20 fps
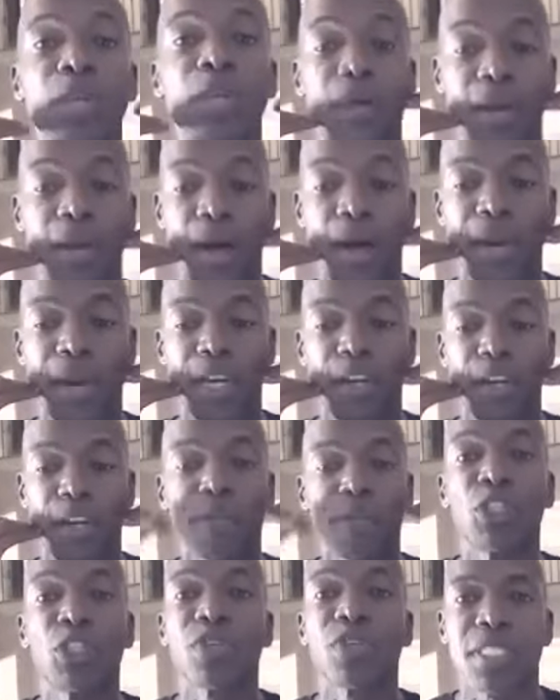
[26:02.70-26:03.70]
up and the
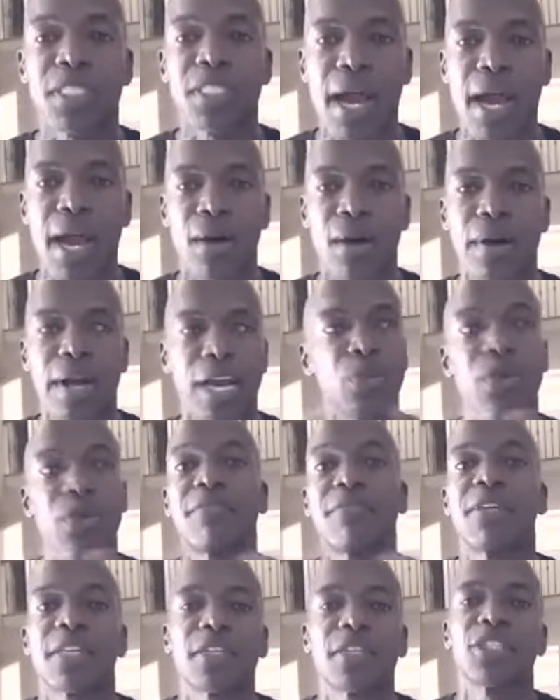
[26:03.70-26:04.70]
future is now and you have
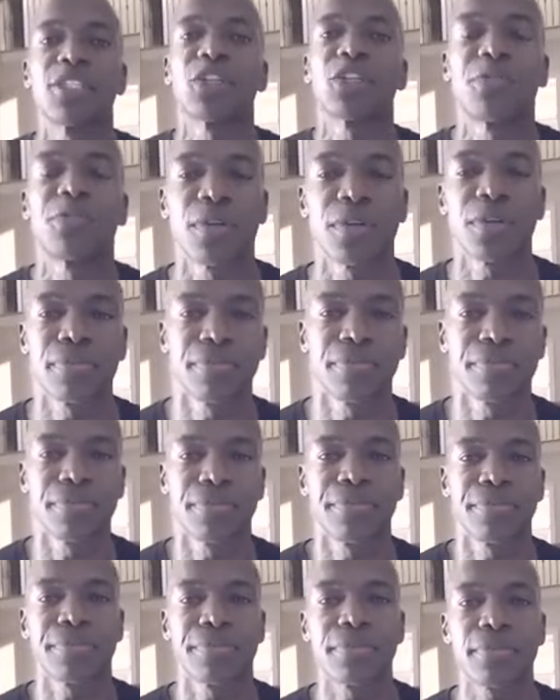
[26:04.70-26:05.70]
nothing to show for it.
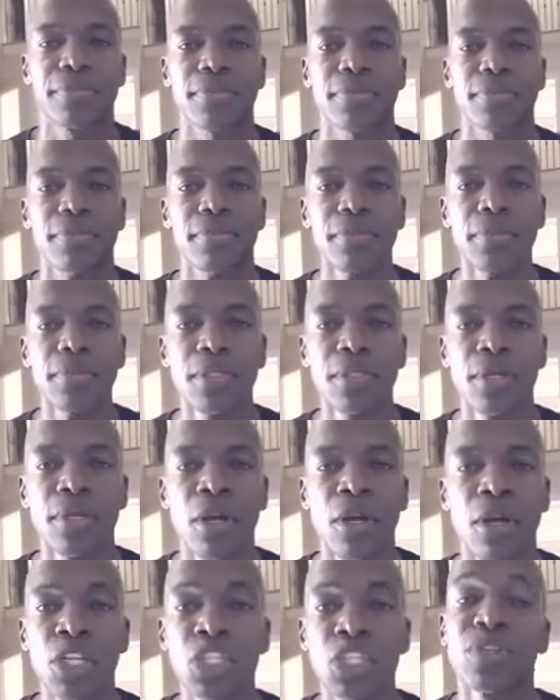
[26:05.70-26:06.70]

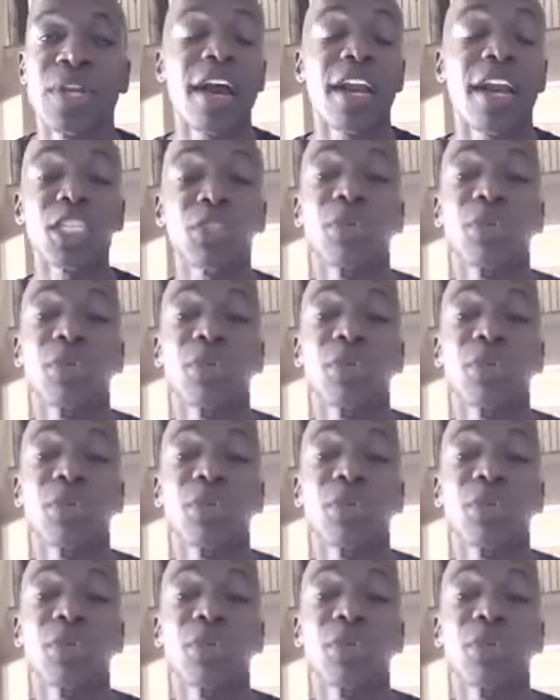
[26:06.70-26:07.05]
So now that's when you